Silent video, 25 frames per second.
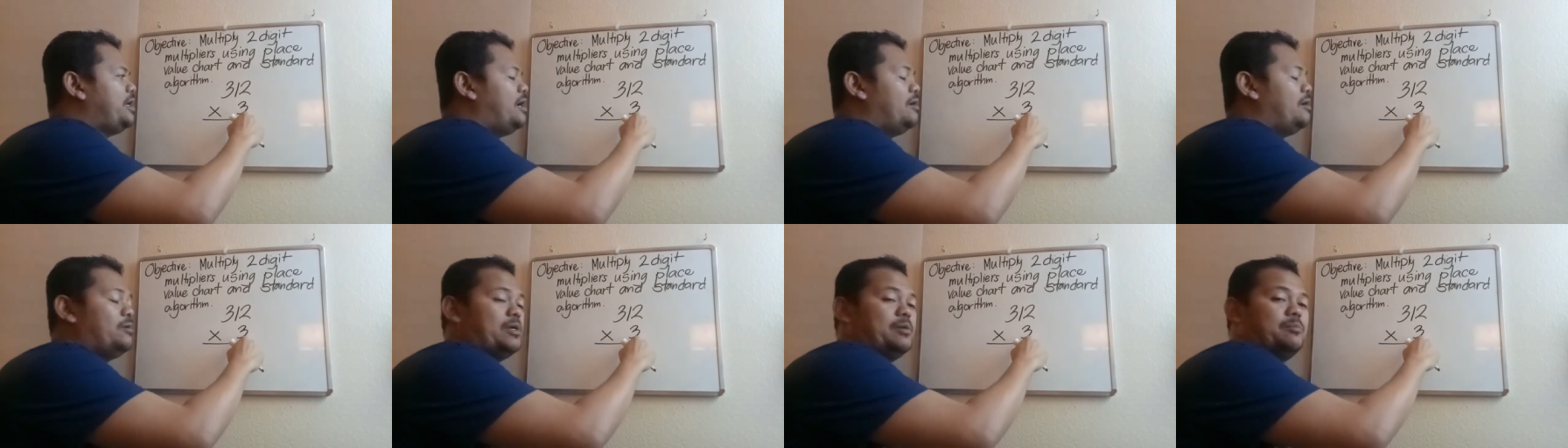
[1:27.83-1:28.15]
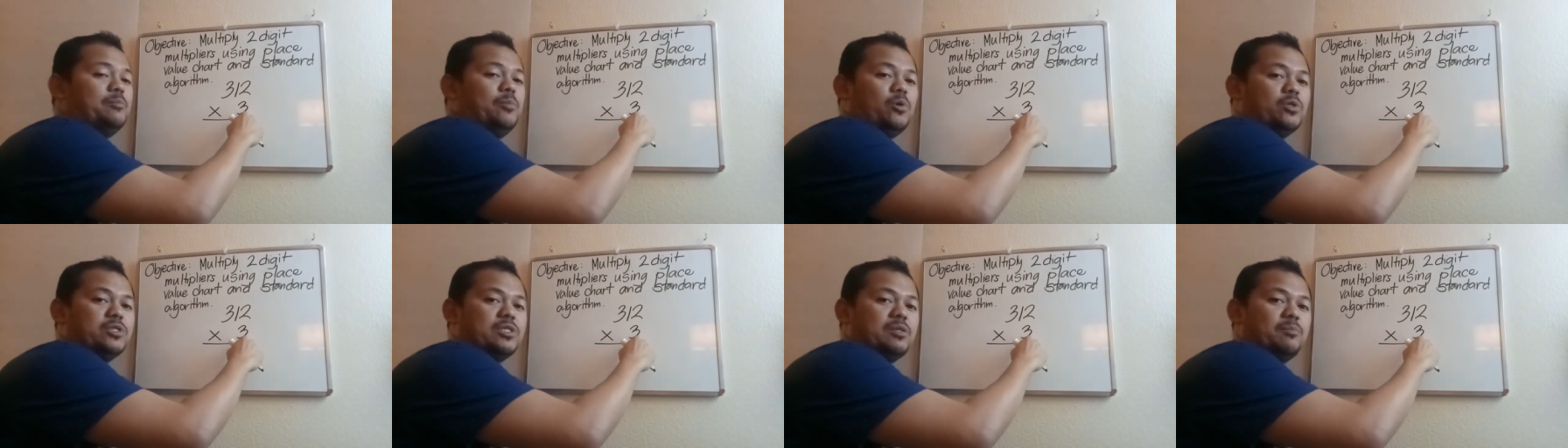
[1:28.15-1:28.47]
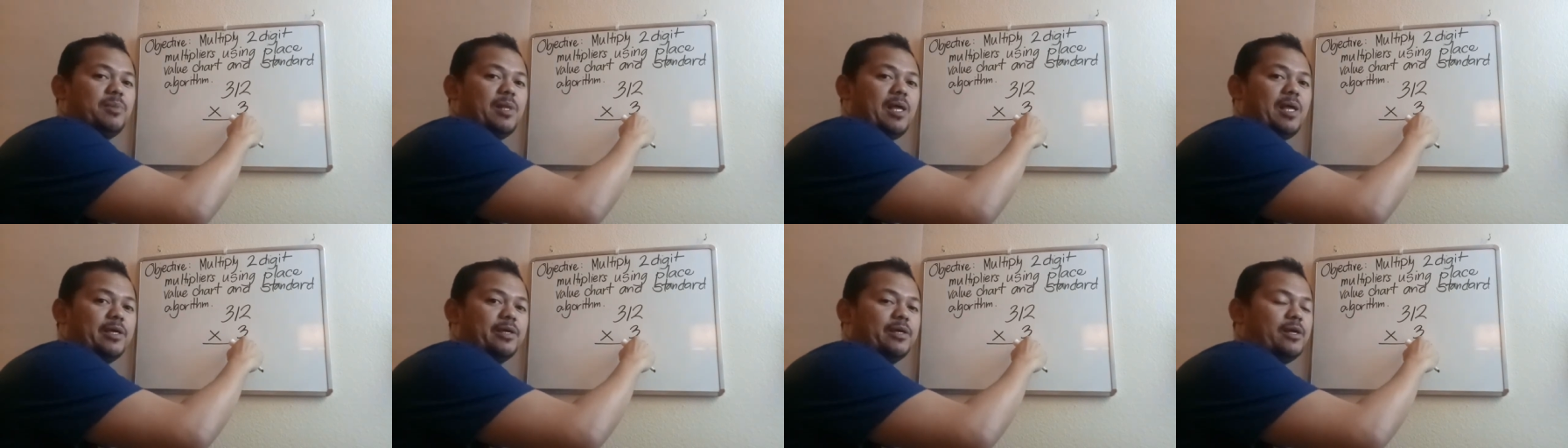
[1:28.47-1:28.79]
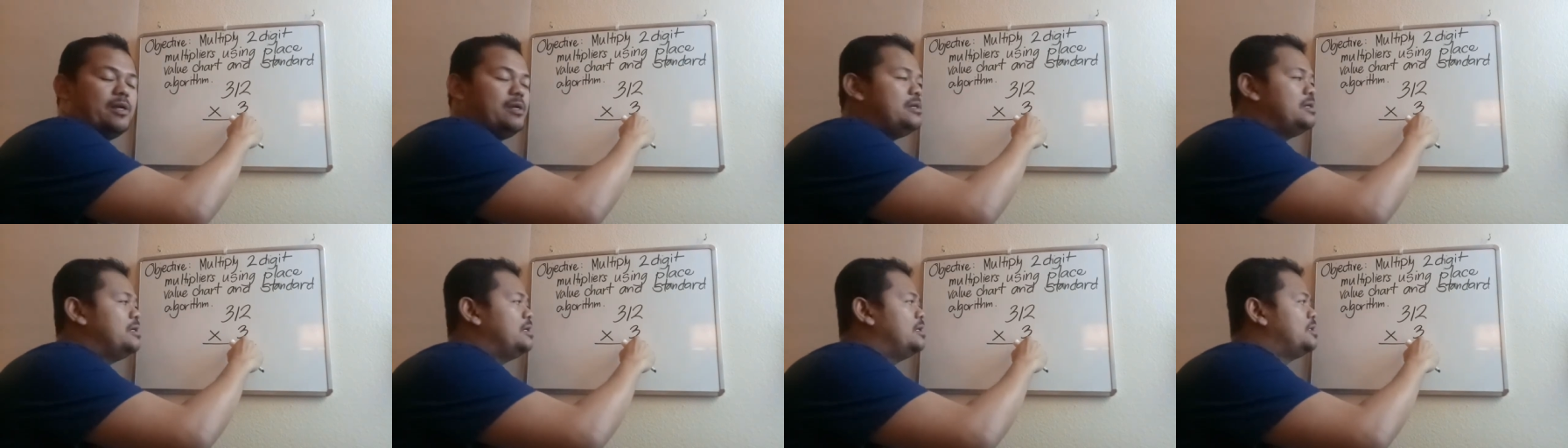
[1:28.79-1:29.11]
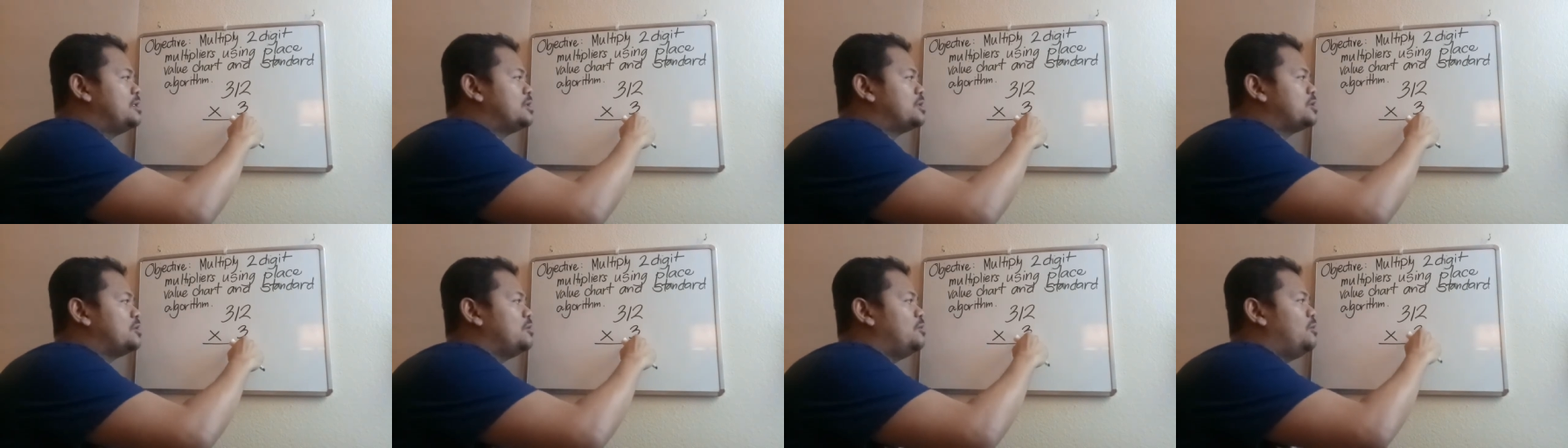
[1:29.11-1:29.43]
our multiplier,
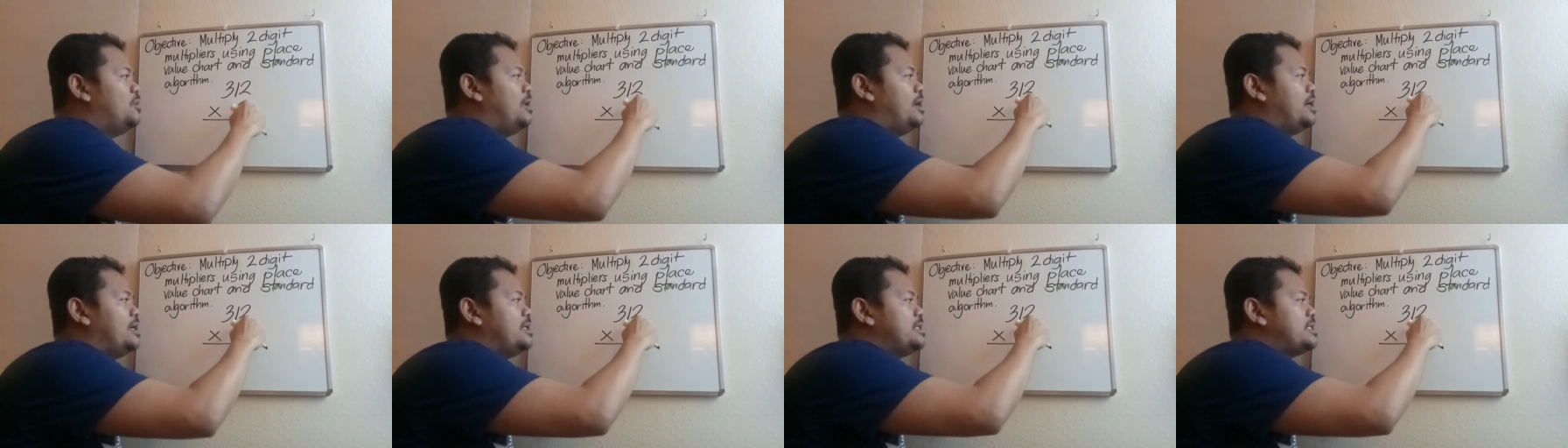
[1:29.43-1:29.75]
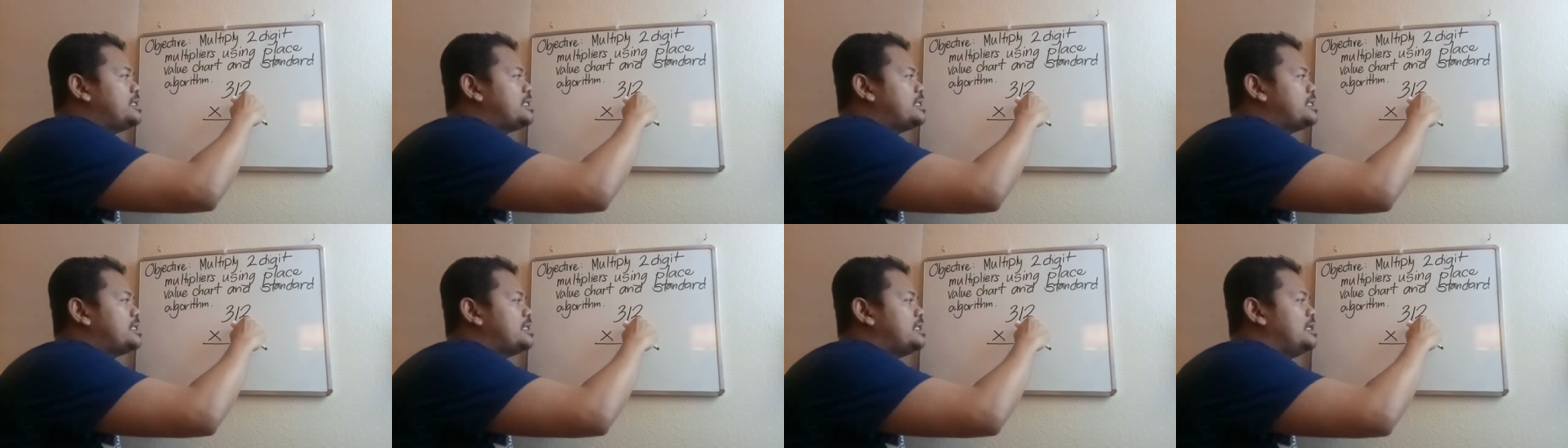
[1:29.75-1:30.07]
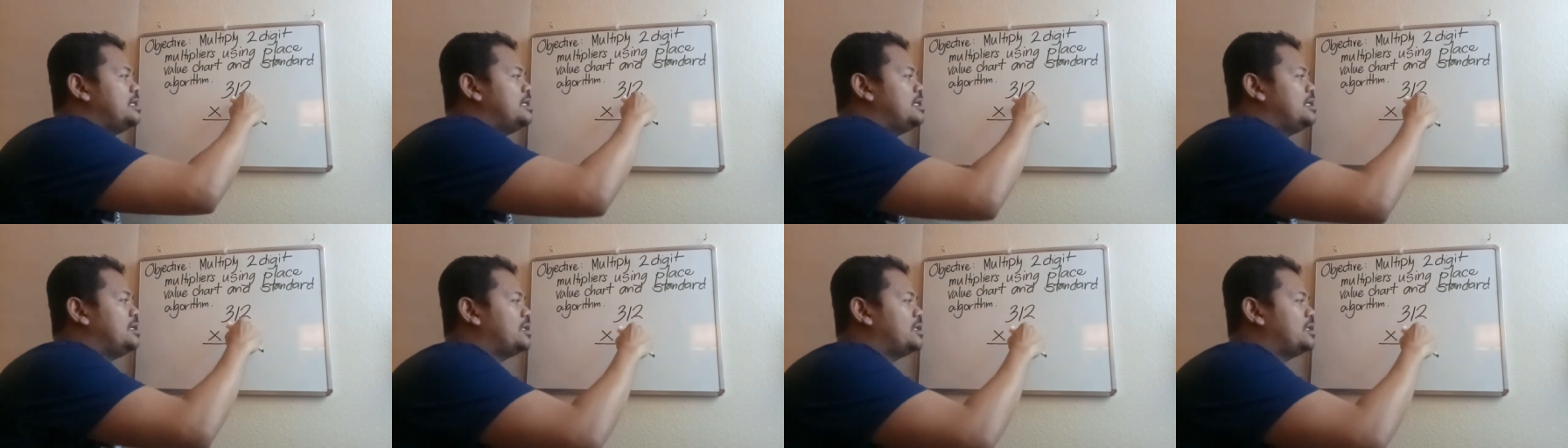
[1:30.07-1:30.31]
to ones,